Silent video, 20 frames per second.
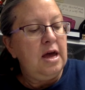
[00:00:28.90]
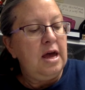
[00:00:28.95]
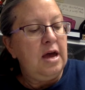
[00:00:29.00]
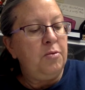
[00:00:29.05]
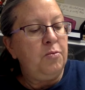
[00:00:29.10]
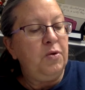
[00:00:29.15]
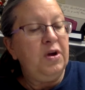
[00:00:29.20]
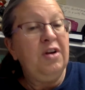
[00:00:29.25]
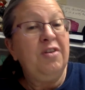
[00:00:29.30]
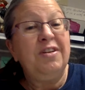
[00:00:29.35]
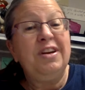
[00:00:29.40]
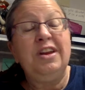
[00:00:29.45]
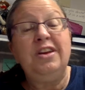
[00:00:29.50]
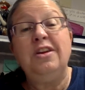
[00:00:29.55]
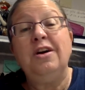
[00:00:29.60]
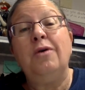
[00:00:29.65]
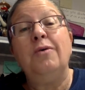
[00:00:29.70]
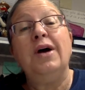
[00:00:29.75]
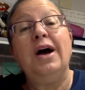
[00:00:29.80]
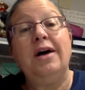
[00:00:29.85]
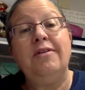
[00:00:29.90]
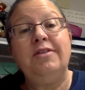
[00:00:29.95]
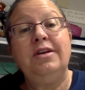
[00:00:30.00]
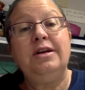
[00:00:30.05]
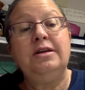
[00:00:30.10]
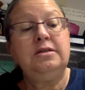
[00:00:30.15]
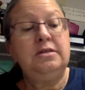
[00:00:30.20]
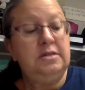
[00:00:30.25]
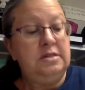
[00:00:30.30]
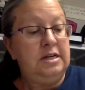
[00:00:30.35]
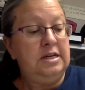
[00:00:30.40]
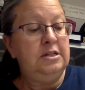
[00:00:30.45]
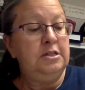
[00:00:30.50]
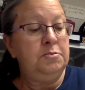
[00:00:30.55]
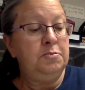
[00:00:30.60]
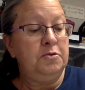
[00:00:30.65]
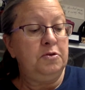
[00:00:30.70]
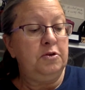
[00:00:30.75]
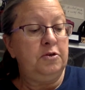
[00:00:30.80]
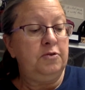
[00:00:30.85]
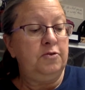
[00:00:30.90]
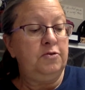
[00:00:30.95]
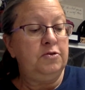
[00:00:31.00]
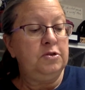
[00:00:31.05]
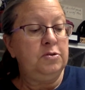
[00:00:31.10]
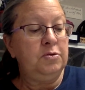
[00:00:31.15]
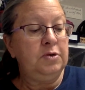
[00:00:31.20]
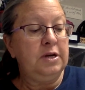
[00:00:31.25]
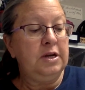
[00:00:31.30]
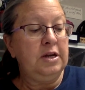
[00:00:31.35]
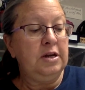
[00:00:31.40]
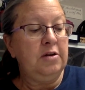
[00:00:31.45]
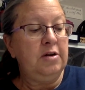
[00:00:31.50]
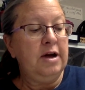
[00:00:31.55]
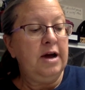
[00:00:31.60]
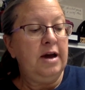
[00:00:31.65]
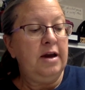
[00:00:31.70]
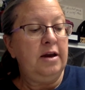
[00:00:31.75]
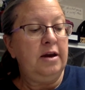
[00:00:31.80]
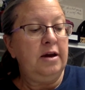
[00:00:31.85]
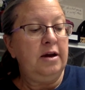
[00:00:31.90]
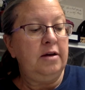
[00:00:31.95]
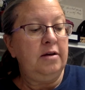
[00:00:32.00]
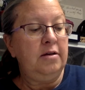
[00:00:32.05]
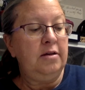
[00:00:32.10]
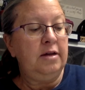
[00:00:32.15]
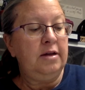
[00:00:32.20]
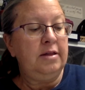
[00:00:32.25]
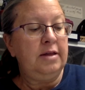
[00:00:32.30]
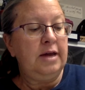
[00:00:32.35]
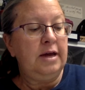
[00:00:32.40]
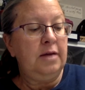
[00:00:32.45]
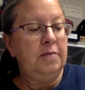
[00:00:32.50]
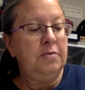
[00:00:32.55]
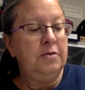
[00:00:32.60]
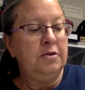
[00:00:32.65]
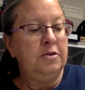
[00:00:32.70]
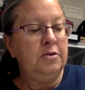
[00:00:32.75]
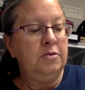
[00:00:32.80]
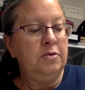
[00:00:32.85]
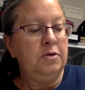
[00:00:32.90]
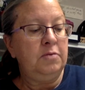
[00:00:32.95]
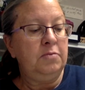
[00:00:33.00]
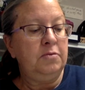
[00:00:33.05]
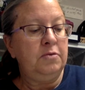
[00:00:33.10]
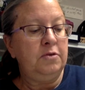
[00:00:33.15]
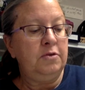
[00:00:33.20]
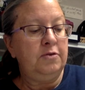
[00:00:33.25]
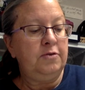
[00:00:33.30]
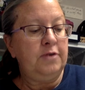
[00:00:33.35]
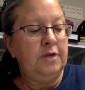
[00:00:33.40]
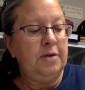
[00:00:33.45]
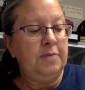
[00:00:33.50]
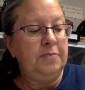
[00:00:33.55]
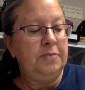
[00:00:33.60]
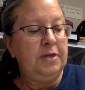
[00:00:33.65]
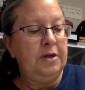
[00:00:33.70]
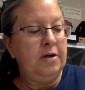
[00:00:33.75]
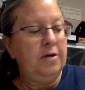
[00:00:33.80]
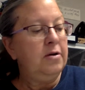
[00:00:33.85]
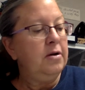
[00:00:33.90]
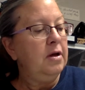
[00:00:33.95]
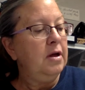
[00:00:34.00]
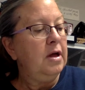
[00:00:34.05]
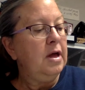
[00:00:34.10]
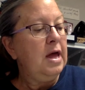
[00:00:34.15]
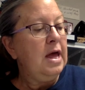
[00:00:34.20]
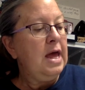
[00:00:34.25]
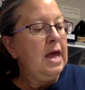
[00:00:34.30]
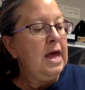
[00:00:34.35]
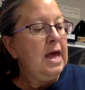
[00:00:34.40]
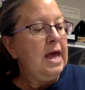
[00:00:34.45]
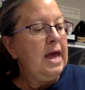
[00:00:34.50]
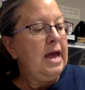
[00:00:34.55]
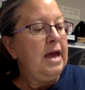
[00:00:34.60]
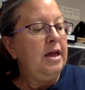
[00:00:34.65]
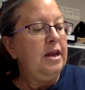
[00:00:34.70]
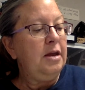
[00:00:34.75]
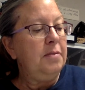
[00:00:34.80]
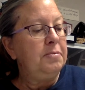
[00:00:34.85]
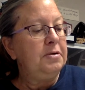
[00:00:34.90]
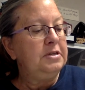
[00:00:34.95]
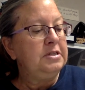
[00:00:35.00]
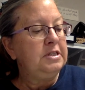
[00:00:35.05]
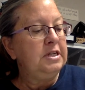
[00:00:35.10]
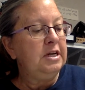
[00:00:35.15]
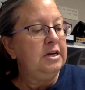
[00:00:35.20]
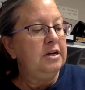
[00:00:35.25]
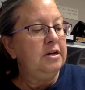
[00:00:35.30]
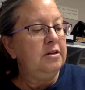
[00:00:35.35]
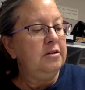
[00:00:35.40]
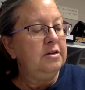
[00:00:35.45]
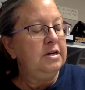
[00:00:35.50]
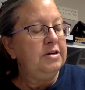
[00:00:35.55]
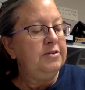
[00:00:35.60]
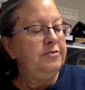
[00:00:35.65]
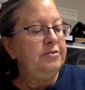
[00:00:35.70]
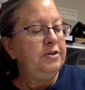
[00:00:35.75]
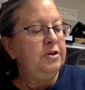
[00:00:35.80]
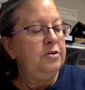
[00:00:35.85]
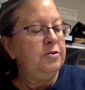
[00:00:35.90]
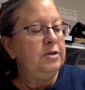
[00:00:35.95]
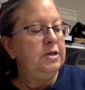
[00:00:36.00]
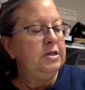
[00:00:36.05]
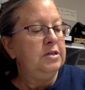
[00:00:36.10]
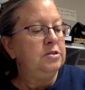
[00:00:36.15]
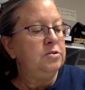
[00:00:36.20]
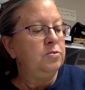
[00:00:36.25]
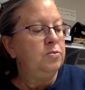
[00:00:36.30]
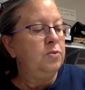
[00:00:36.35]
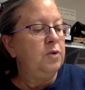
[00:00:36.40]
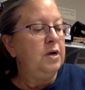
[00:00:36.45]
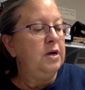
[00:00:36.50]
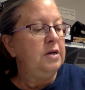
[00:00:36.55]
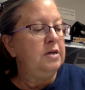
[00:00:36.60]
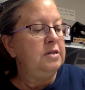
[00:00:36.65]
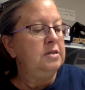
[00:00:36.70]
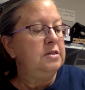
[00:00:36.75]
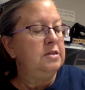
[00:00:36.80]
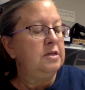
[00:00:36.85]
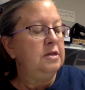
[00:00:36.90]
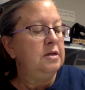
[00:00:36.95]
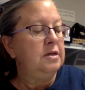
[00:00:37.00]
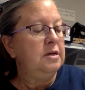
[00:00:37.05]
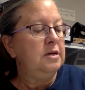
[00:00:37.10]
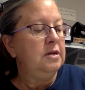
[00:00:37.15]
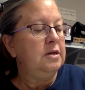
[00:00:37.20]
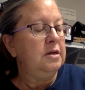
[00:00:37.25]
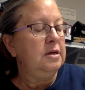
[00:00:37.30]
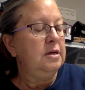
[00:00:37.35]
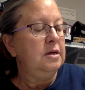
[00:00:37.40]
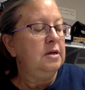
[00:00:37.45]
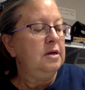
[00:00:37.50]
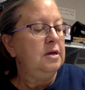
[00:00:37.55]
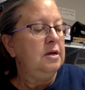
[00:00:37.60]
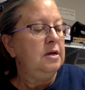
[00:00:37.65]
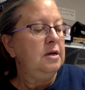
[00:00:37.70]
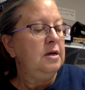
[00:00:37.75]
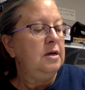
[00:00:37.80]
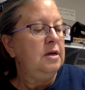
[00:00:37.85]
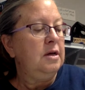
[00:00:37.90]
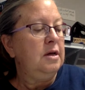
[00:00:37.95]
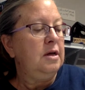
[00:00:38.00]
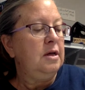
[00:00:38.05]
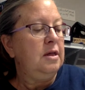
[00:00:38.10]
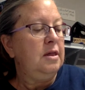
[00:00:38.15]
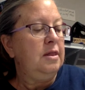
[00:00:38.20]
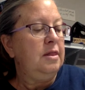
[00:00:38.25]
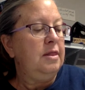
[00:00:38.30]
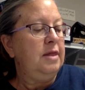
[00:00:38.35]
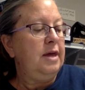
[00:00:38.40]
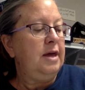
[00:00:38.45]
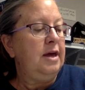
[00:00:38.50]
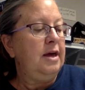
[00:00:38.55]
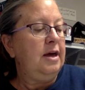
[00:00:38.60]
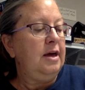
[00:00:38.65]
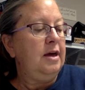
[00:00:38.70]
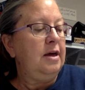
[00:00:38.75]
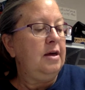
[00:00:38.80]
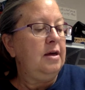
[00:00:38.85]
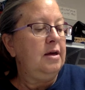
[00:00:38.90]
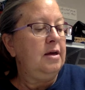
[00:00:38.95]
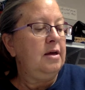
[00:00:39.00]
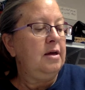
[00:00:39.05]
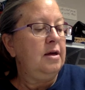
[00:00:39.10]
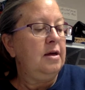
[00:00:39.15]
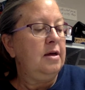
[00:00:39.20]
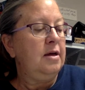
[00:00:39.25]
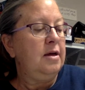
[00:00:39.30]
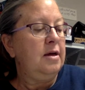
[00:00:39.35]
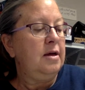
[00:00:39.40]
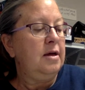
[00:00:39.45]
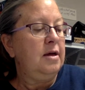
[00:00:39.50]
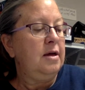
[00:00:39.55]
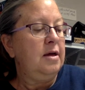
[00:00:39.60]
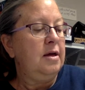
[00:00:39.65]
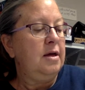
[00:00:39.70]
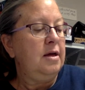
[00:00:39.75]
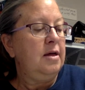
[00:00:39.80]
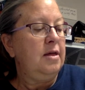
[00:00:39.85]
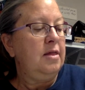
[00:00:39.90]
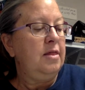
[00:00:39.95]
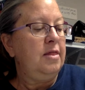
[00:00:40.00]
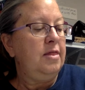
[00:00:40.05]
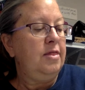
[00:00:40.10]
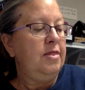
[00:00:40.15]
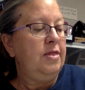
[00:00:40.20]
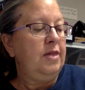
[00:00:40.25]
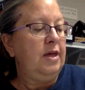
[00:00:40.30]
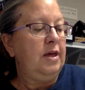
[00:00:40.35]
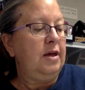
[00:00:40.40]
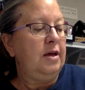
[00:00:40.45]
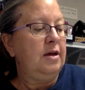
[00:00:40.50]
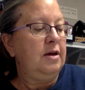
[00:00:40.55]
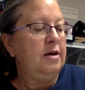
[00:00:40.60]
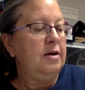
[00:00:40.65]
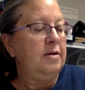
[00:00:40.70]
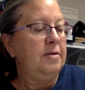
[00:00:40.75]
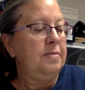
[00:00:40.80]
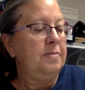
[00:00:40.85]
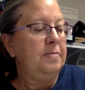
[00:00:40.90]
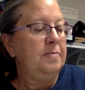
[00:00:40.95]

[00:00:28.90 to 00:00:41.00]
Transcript: and we already know evidence is proof, so we're going to go ahead and underline that and put the word proof up there. And a particular view is what they think.